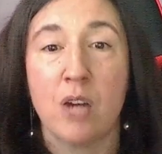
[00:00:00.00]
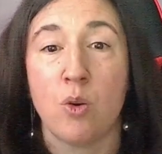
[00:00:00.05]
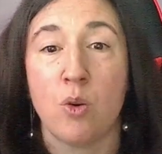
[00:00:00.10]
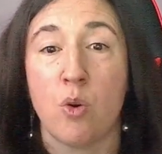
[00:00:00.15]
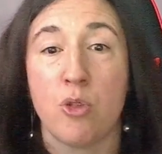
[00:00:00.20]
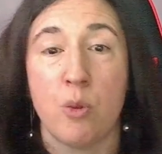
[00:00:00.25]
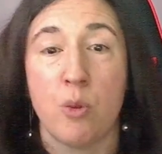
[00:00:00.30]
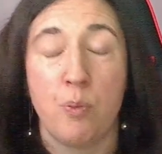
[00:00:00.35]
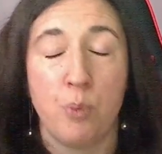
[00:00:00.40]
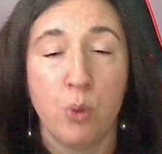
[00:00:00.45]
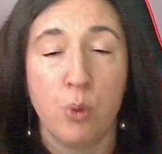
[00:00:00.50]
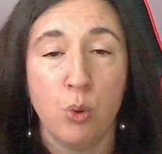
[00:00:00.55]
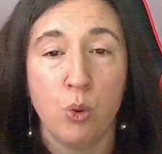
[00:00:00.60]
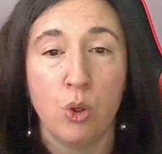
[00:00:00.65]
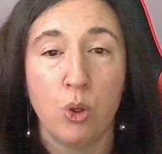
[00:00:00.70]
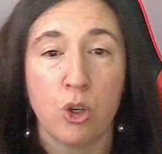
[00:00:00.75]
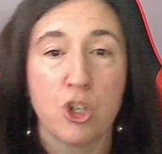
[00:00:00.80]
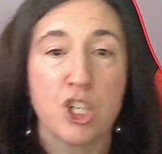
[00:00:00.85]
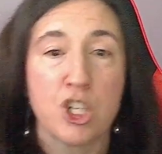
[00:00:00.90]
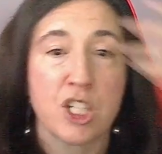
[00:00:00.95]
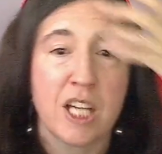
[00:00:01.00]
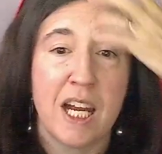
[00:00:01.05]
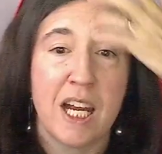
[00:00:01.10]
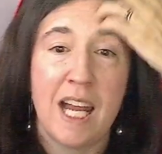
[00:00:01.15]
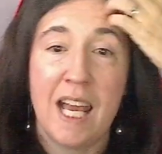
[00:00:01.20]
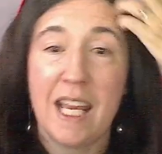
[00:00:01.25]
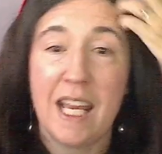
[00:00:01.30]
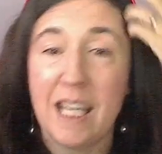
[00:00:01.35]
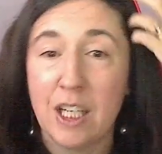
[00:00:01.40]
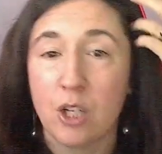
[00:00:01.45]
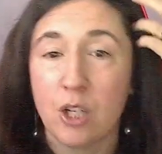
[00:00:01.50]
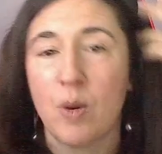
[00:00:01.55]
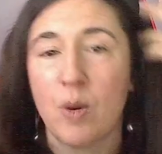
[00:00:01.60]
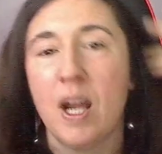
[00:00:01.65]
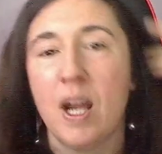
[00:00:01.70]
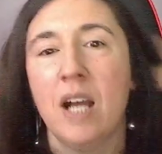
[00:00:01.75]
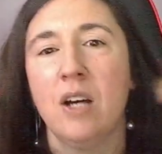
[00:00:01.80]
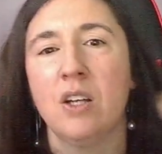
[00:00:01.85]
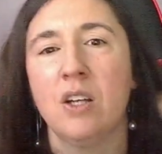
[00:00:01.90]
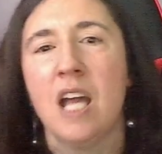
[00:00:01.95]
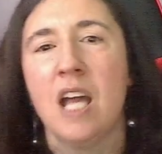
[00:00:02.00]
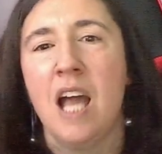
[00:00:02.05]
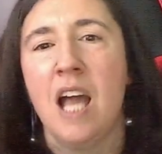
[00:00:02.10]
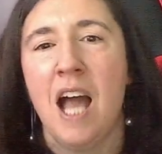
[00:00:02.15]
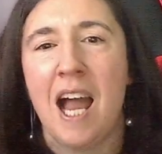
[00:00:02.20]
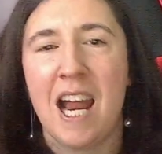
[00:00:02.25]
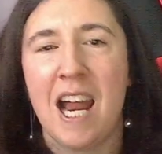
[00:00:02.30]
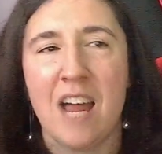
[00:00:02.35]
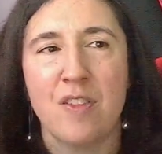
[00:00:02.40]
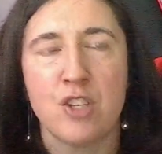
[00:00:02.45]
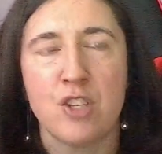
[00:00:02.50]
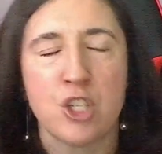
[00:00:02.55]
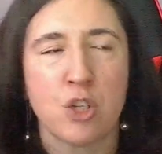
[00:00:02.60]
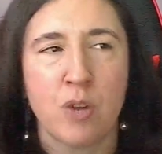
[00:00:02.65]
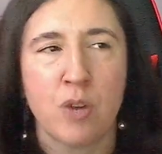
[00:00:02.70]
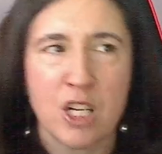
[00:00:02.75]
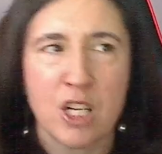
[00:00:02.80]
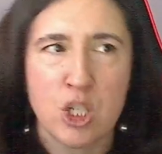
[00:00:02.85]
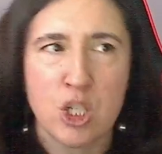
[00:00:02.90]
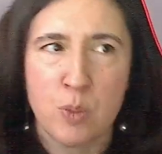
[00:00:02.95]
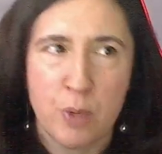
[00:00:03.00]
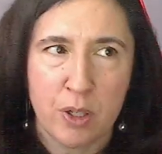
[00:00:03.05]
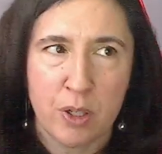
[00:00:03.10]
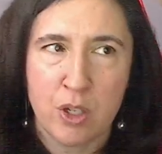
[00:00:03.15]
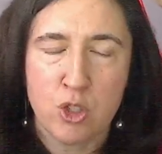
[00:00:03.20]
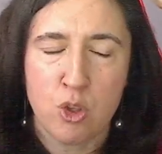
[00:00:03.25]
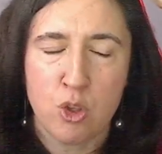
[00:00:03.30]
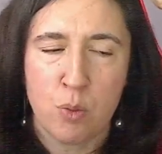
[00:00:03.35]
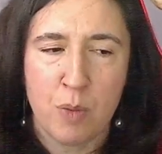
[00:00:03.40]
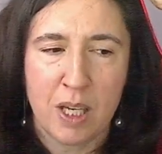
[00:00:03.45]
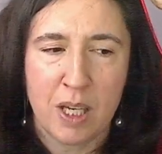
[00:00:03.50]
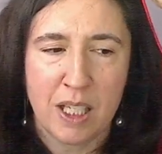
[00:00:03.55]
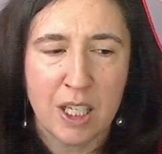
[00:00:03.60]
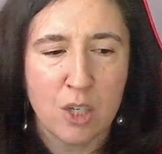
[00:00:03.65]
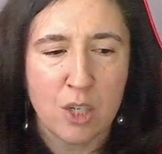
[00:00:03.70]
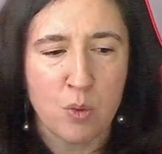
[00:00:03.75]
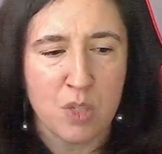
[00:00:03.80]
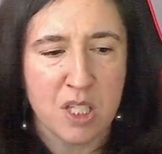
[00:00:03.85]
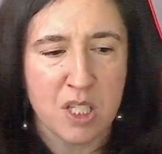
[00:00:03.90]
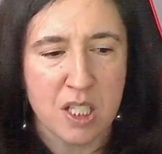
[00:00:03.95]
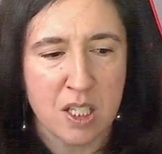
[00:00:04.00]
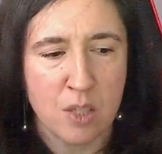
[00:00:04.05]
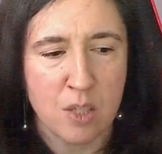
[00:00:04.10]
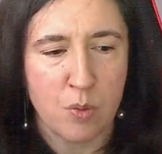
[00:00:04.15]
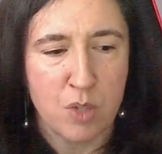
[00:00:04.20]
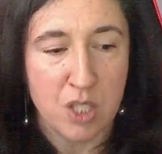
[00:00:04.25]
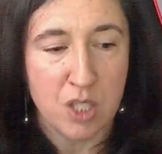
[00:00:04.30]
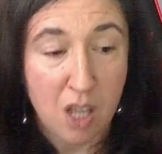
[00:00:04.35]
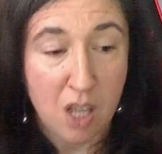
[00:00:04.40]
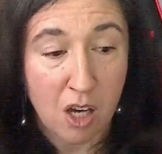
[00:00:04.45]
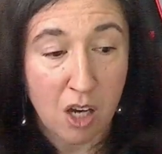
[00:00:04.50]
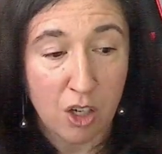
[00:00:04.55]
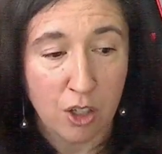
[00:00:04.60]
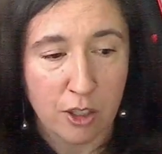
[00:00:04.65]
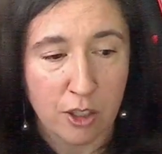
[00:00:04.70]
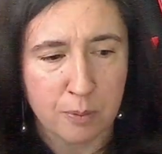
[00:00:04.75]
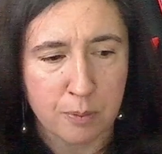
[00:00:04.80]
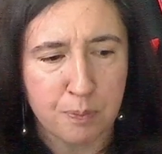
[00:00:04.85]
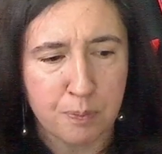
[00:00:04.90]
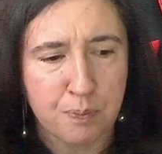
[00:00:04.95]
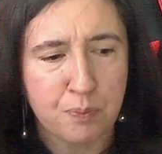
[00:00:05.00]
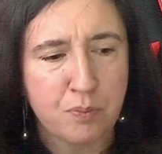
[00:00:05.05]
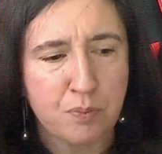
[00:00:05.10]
or the pool or just kind of hanging around. I had this great experience when my kid was younger.